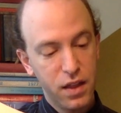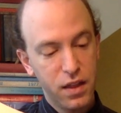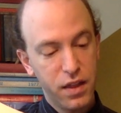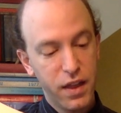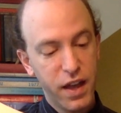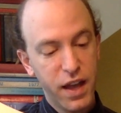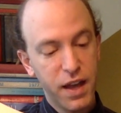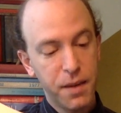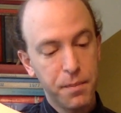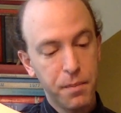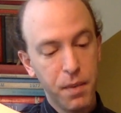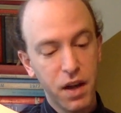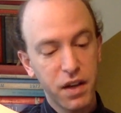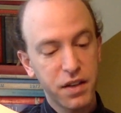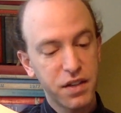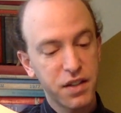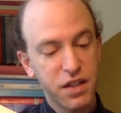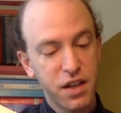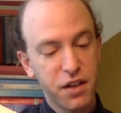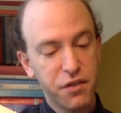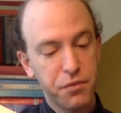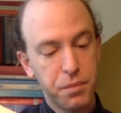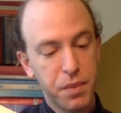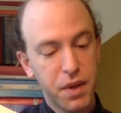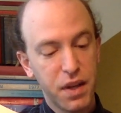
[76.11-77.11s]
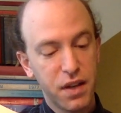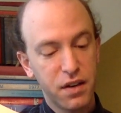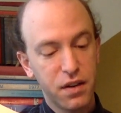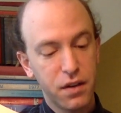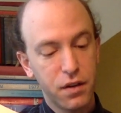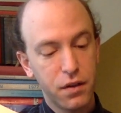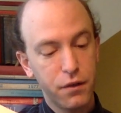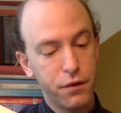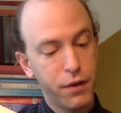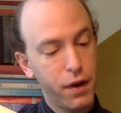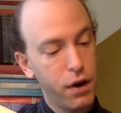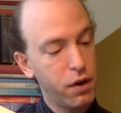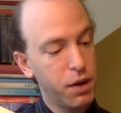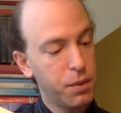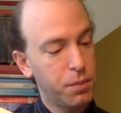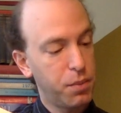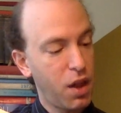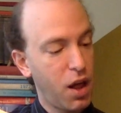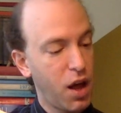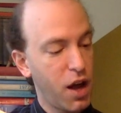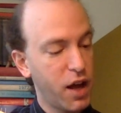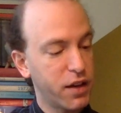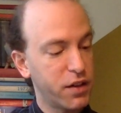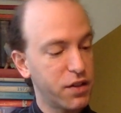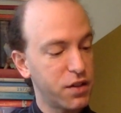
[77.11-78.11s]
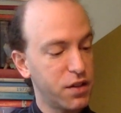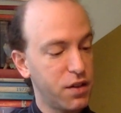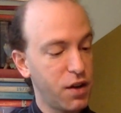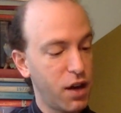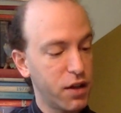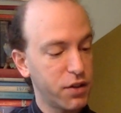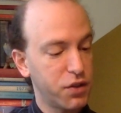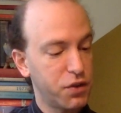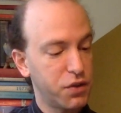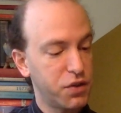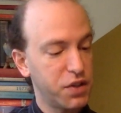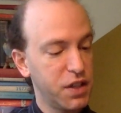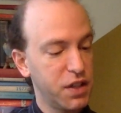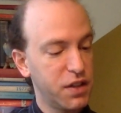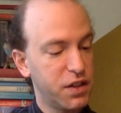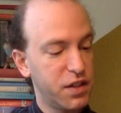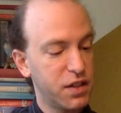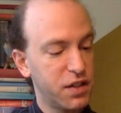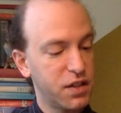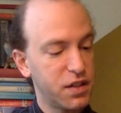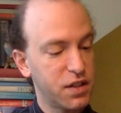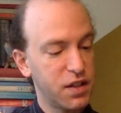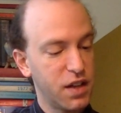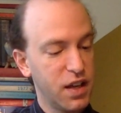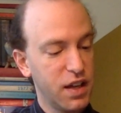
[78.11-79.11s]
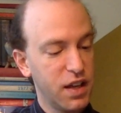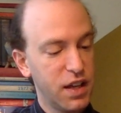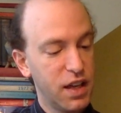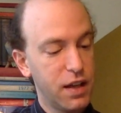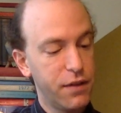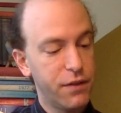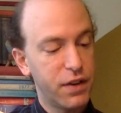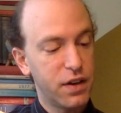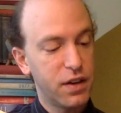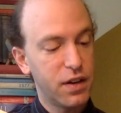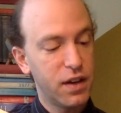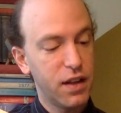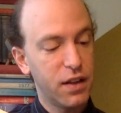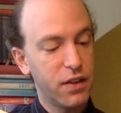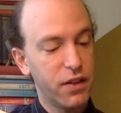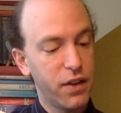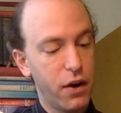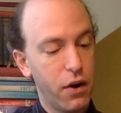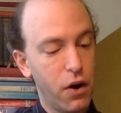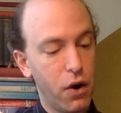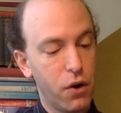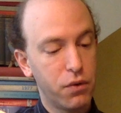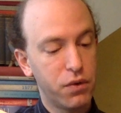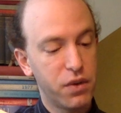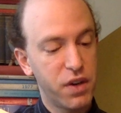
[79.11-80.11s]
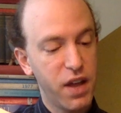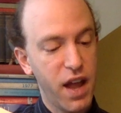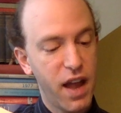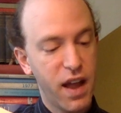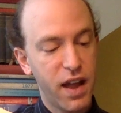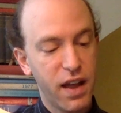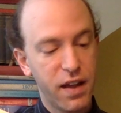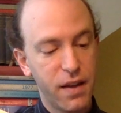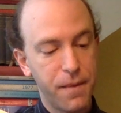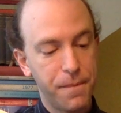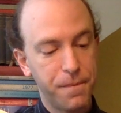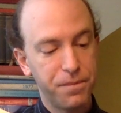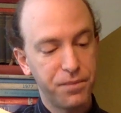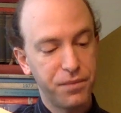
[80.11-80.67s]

They must have been very blind not to see this, even in their own day.